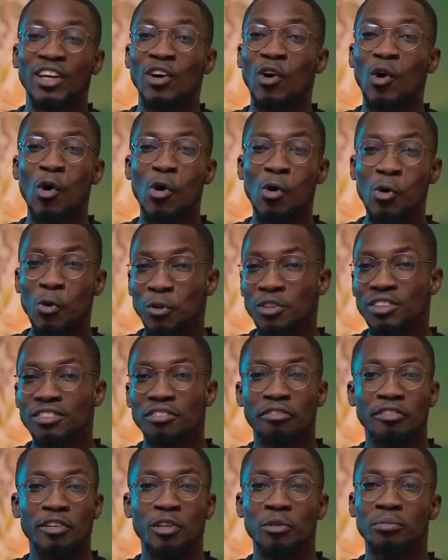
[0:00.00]
The
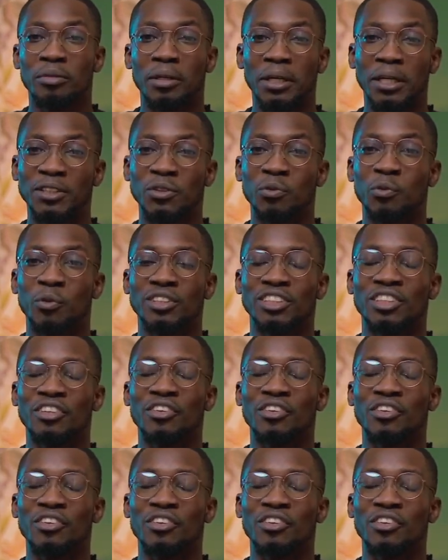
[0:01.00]
old film days was